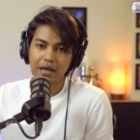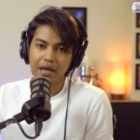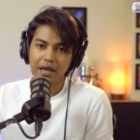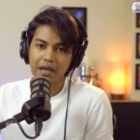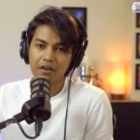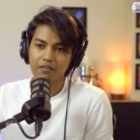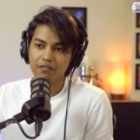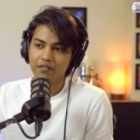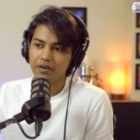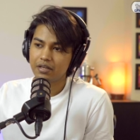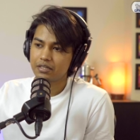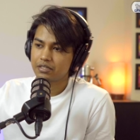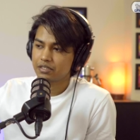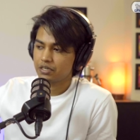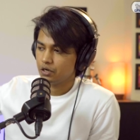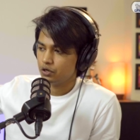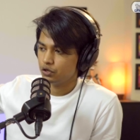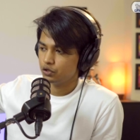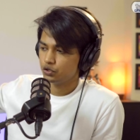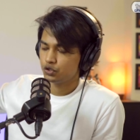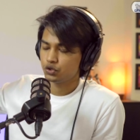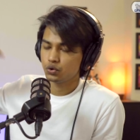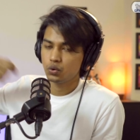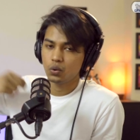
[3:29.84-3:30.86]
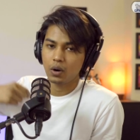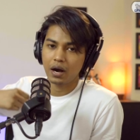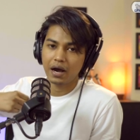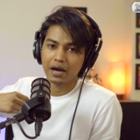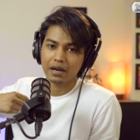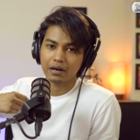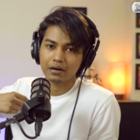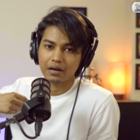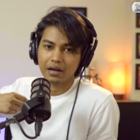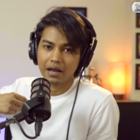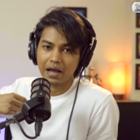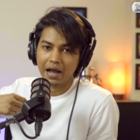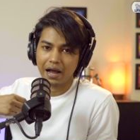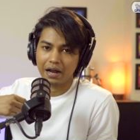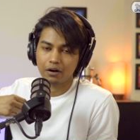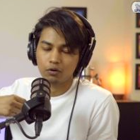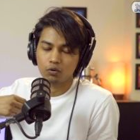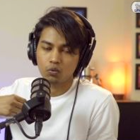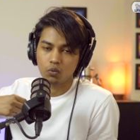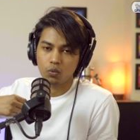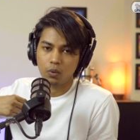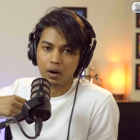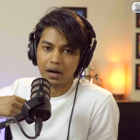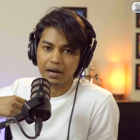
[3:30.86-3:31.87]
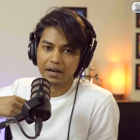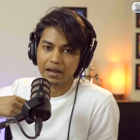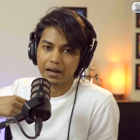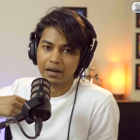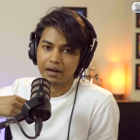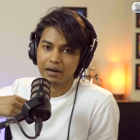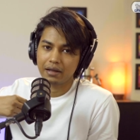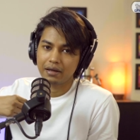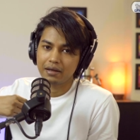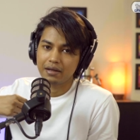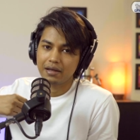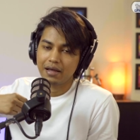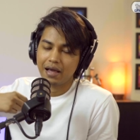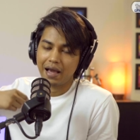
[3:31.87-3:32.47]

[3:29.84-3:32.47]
in which you are at one end